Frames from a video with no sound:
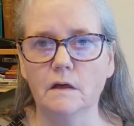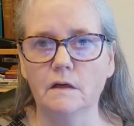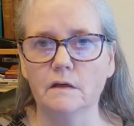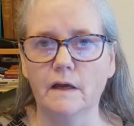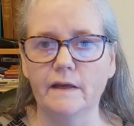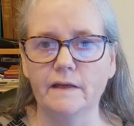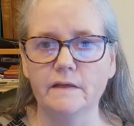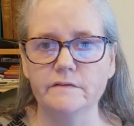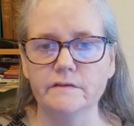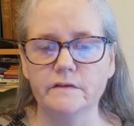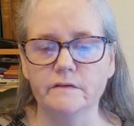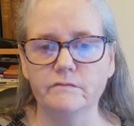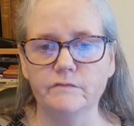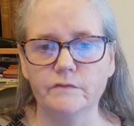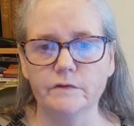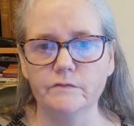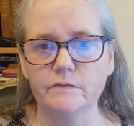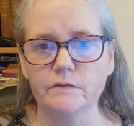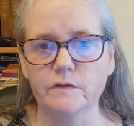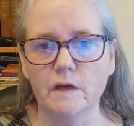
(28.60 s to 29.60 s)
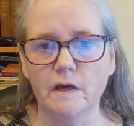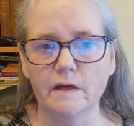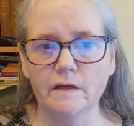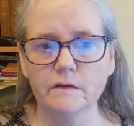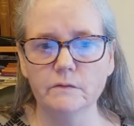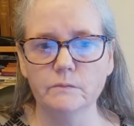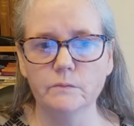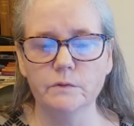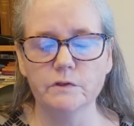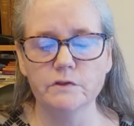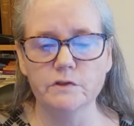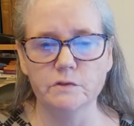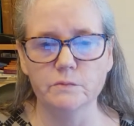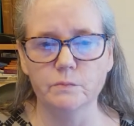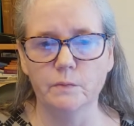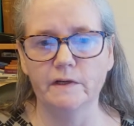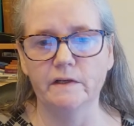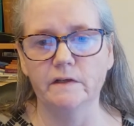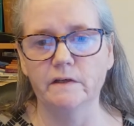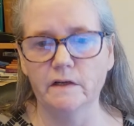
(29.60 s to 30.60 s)
1858, which is
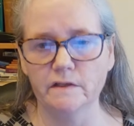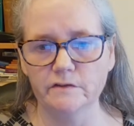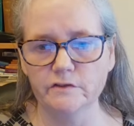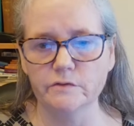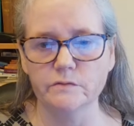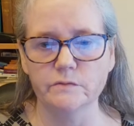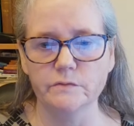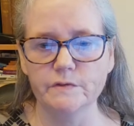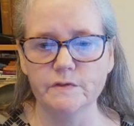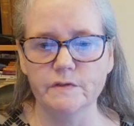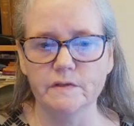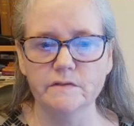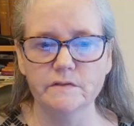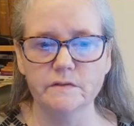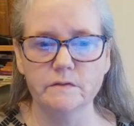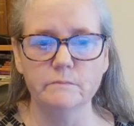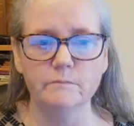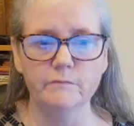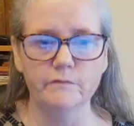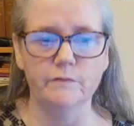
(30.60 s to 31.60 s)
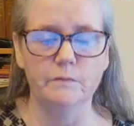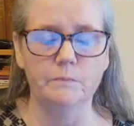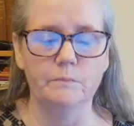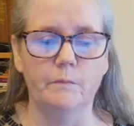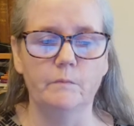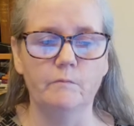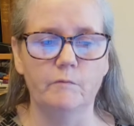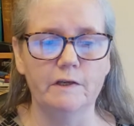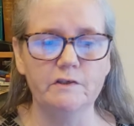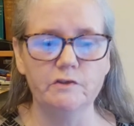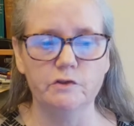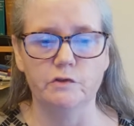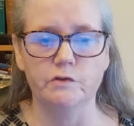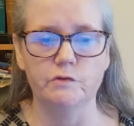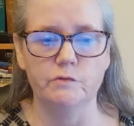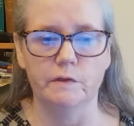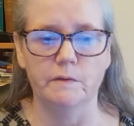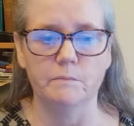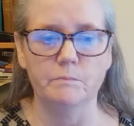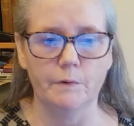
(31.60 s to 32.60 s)
when the national system for
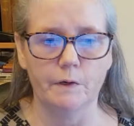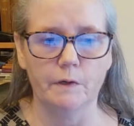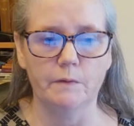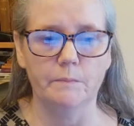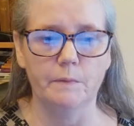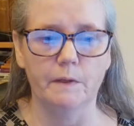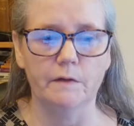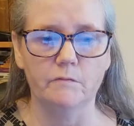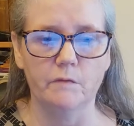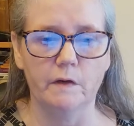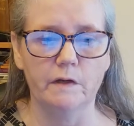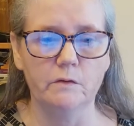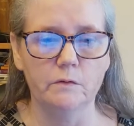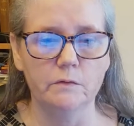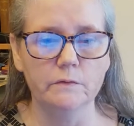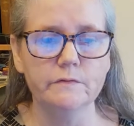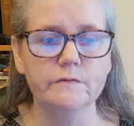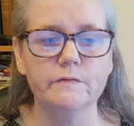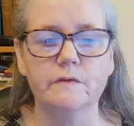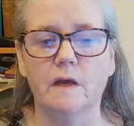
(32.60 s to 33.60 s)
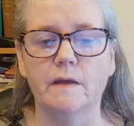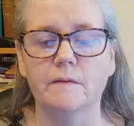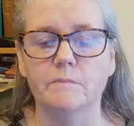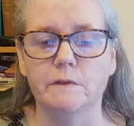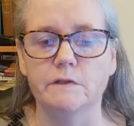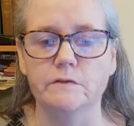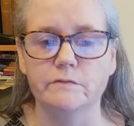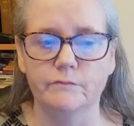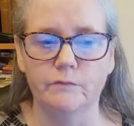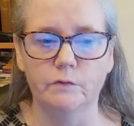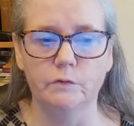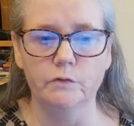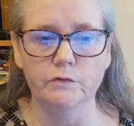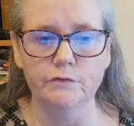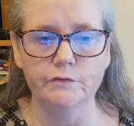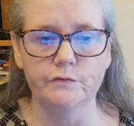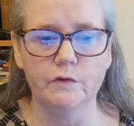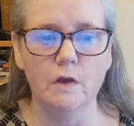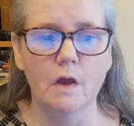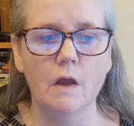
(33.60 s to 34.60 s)
registering probate records came into
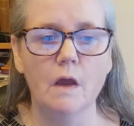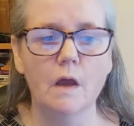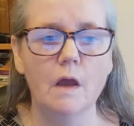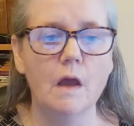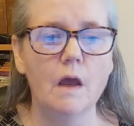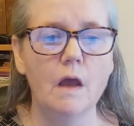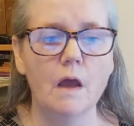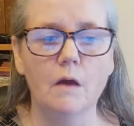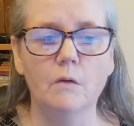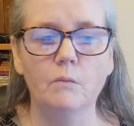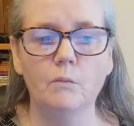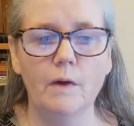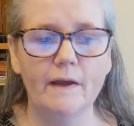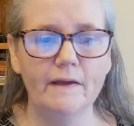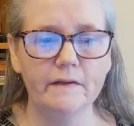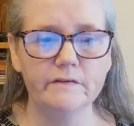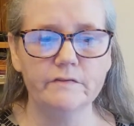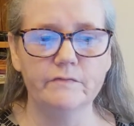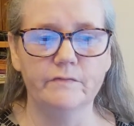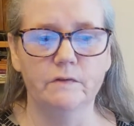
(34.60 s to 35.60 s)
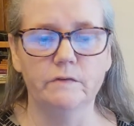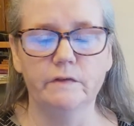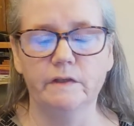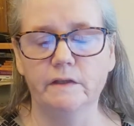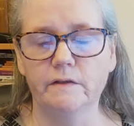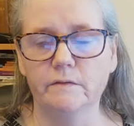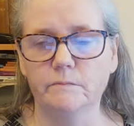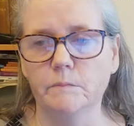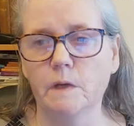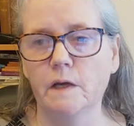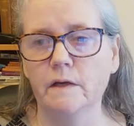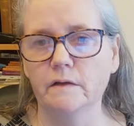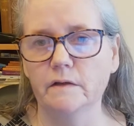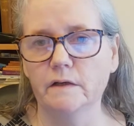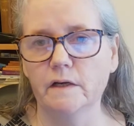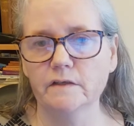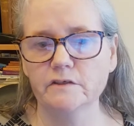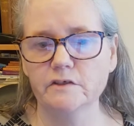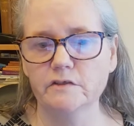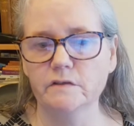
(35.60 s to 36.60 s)
force, and where to find them
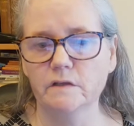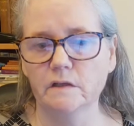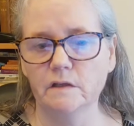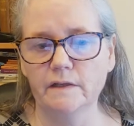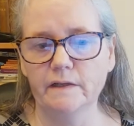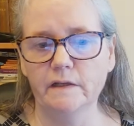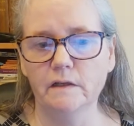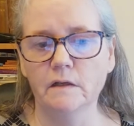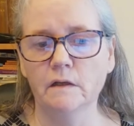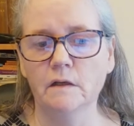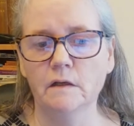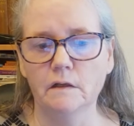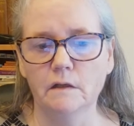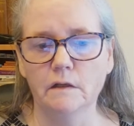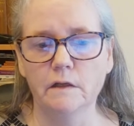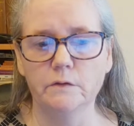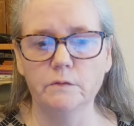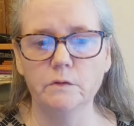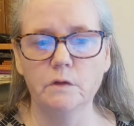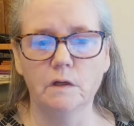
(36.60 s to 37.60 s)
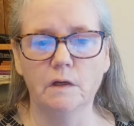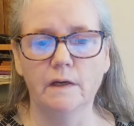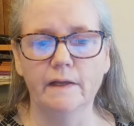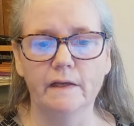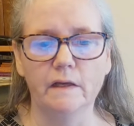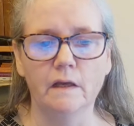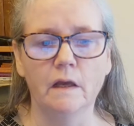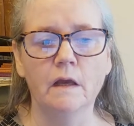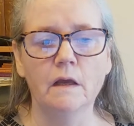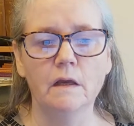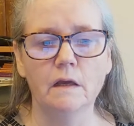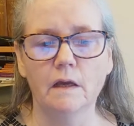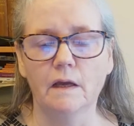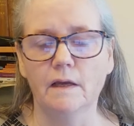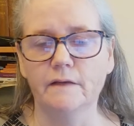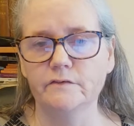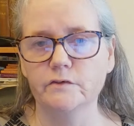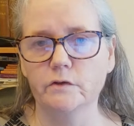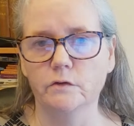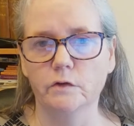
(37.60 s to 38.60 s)
nationally, locally
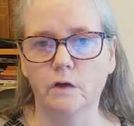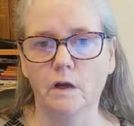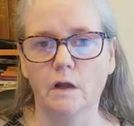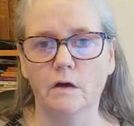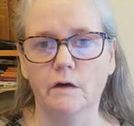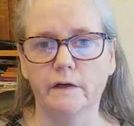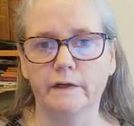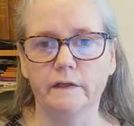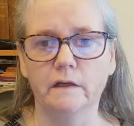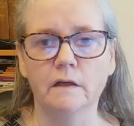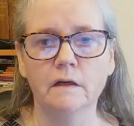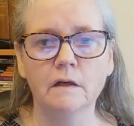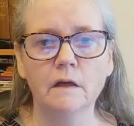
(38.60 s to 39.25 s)
and online.